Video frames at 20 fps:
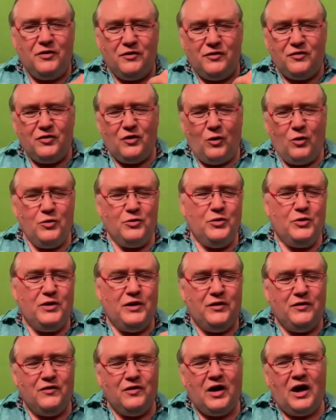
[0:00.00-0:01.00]
soul, you
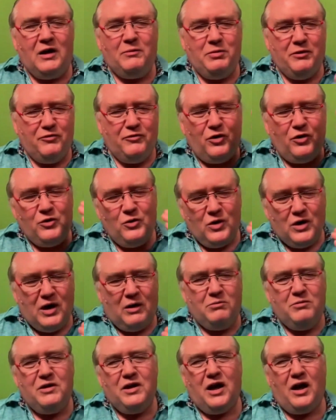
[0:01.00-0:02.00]
decide before you come
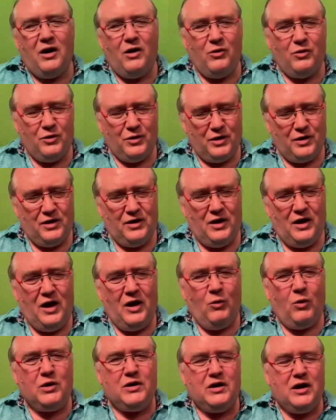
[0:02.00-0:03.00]
down
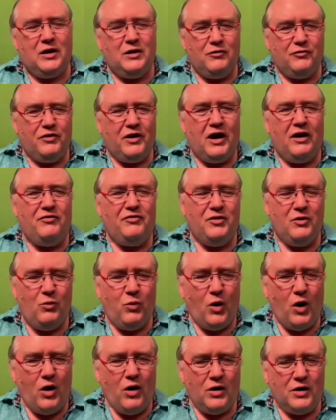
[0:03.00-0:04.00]
what kind of life you
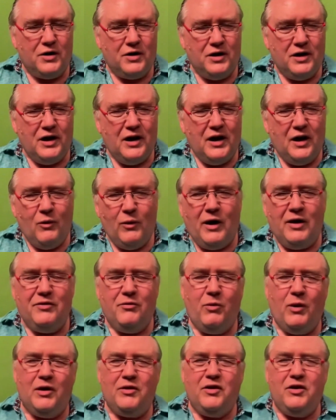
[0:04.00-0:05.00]
want. And
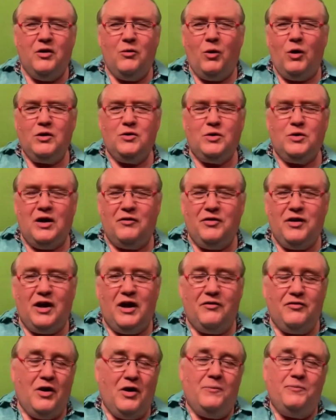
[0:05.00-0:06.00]
whether you want to have a
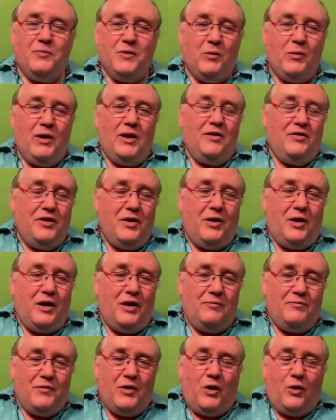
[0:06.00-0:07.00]
life, well, there are
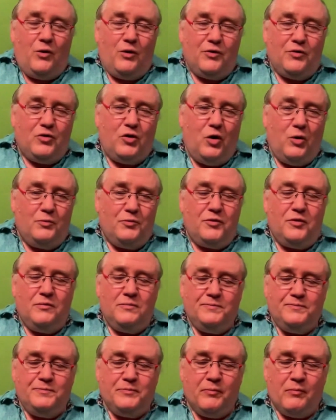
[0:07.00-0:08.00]
horoscopes
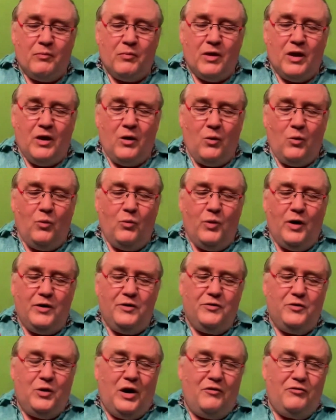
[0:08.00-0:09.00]
where
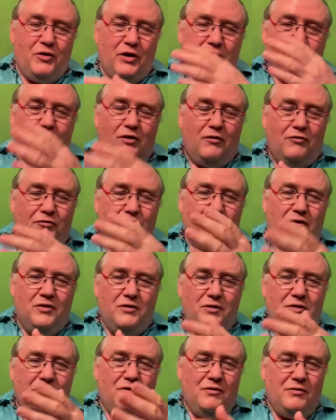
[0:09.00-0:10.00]
you have lots of
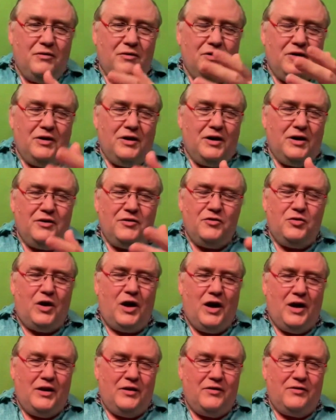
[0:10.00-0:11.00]

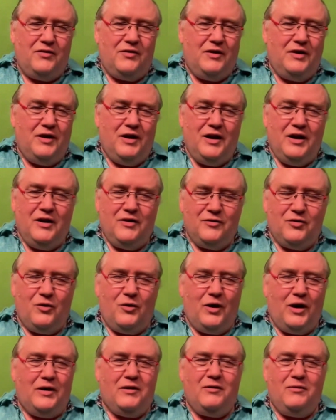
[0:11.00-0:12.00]
trines. So,
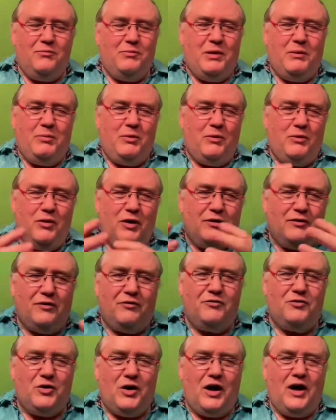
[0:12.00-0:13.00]
and people with lots of
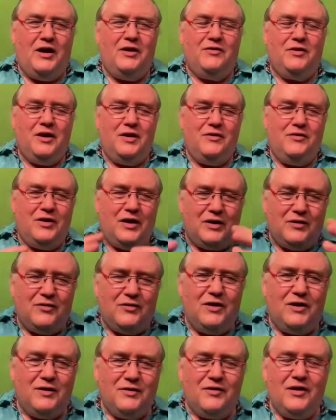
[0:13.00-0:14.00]
trines and
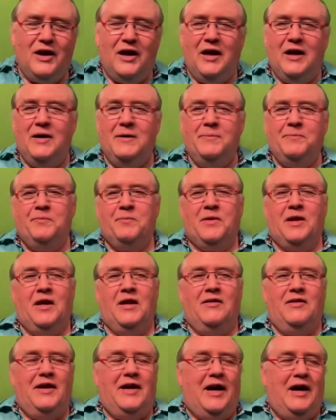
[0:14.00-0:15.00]
sextiles,
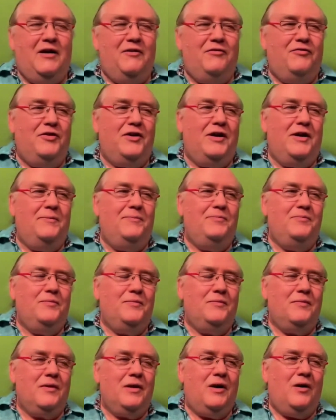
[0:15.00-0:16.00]
they have,
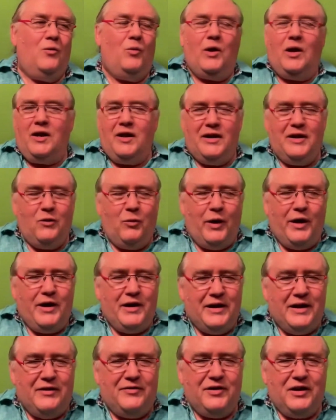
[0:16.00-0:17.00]
well, in a way, an
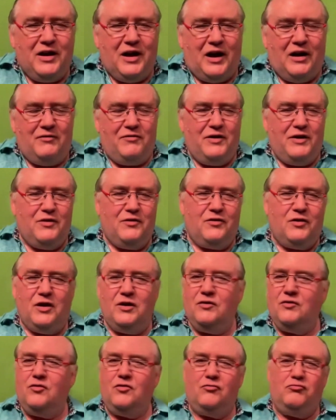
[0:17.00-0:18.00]
easy life. It's
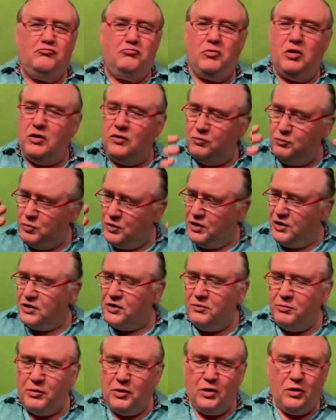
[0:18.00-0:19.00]

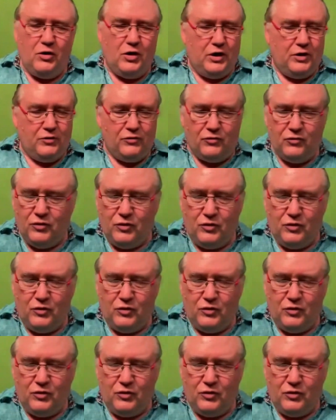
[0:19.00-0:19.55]
predictable, it's